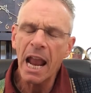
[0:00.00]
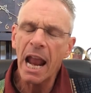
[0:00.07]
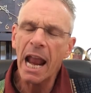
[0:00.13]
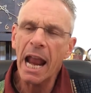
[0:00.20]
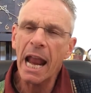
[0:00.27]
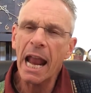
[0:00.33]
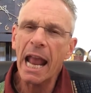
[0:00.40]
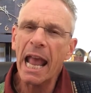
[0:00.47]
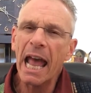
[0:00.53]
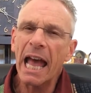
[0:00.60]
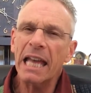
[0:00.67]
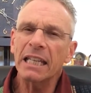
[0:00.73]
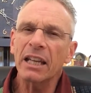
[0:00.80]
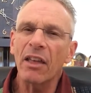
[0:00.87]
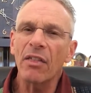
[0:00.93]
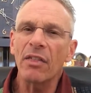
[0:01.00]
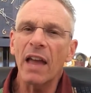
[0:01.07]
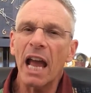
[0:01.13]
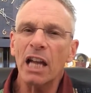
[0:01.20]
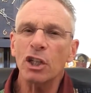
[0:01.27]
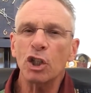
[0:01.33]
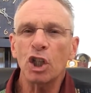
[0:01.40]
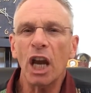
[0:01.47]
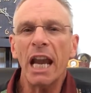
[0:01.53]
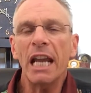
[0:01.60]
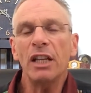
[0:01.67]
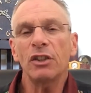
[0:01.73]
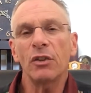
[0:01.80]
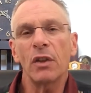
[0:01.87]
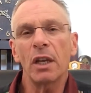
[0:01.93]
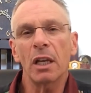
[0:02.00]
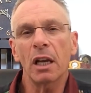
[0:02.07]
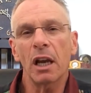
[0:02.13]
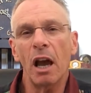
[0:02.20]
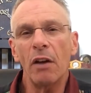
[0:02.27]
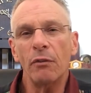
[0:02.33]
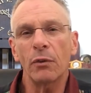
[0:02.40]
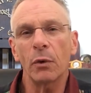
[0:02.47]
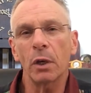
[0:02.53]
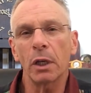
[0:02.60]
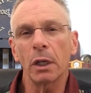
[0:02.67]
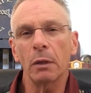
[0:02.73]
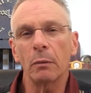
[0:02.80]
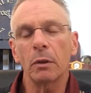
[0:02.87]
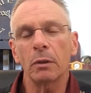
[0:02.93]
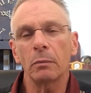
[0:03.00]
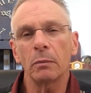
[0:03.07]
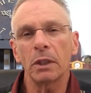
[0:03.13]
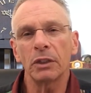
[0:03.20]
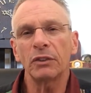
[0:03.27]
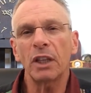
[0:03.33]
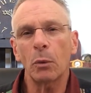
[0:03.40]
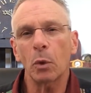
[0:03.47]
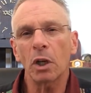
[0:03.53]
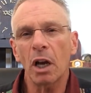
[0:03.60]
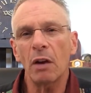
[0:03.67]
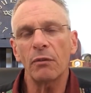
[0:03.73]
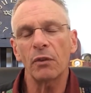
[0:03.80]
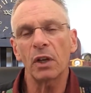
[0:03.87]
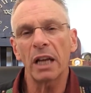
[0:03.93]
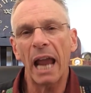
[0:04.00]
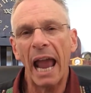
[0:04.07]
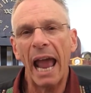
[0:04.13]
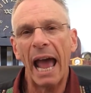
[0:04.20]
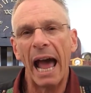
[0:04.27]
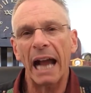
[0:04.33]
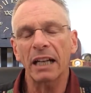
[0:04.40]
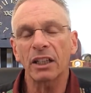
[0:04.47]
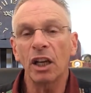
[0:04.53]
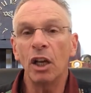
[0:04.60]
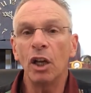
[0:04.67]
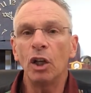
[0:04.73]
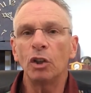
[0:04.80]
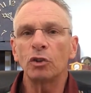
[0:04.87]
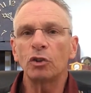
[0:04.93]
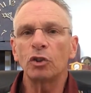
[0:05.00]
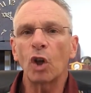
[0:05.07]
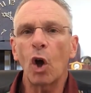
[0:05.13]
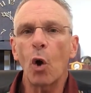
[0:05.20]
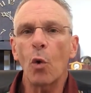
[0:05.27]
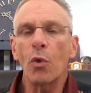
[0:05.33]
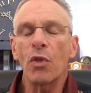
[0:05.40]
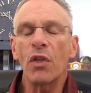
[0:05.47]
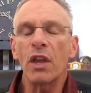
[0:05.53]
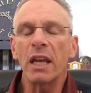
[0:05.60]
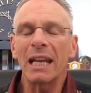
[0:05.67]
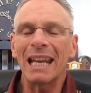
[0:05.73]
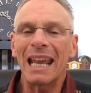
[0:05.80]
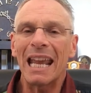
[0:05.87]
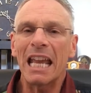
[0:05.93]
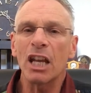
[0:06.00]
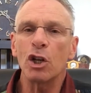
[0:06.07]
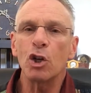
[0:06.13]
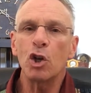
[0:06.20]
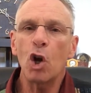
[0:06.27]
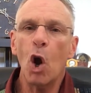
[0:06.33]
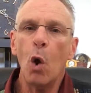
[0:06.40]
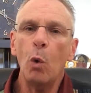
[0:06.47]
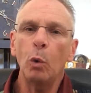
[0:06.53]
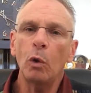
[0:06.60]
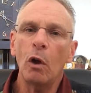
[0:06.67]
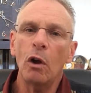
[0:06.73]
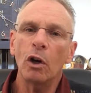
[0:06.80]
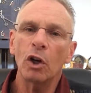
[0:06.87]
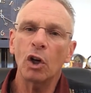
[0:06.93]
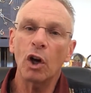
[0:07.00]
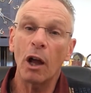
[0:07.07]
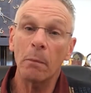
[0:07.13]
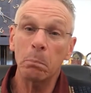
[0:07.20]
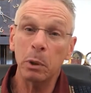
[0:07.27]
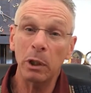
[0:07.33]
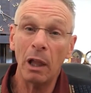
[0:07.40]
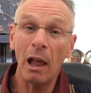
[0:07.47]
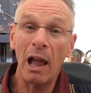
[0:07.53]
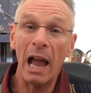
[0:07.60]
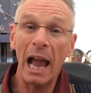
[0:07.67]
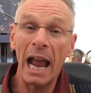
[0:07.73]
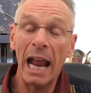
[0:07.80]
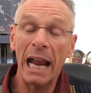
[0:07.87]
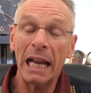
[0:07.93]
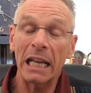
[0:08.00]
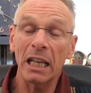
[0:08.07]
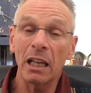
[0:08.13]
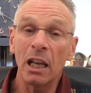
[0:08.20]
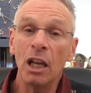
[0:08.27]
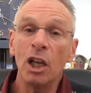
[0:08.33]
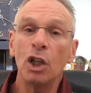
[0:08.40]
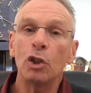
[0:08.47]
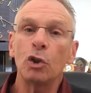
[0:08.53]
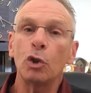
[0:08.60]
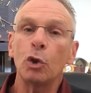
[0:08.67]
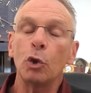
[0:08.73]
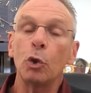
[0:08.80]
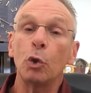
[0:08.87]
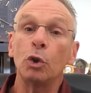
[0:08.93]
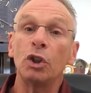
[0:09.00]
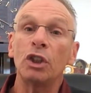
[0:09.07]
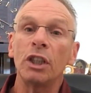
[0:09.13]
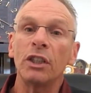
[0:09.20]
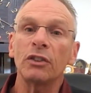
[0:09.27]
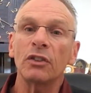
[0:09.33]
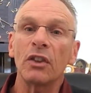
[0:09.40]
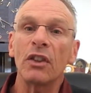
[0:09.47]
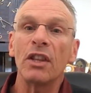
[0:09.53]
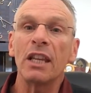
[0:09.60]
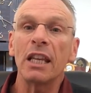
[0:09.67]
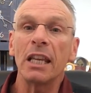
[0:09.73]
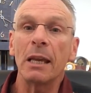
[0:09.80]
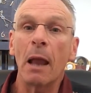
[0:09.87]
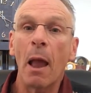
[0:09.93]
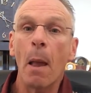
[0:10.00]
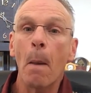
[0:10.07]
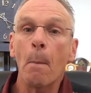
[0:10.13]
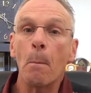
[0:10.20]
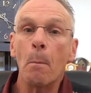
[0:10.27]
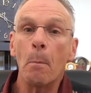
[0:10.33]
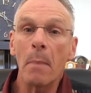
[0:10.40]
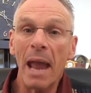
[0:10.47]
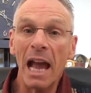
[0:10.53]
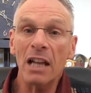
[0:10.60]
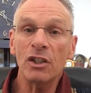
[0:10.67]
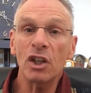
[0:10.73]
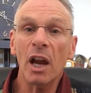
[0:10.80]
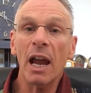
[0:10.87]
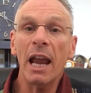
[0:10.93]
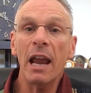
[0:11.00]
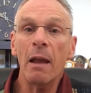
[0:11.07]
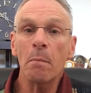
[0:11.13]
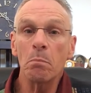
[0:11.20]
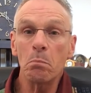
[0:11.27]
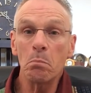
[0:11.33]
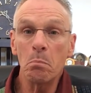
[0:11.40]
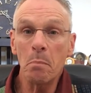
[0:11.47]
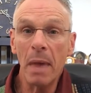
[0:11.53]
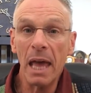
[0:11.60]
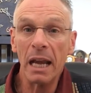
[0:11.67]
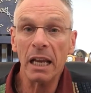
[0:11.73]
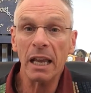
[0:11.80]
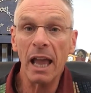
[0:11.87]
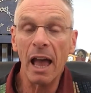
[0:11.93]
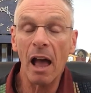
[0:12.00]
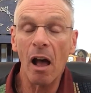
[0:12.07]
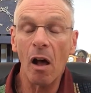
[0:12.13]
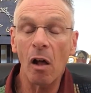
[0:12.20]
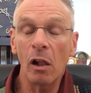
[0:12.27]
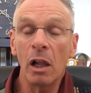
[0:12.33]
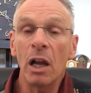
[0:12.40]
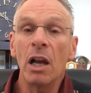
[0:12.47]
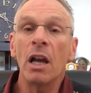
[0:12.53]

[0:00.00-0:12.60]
And that changed the Estate Recovery Act so that it no longer applied to just the Magi Medi-Cal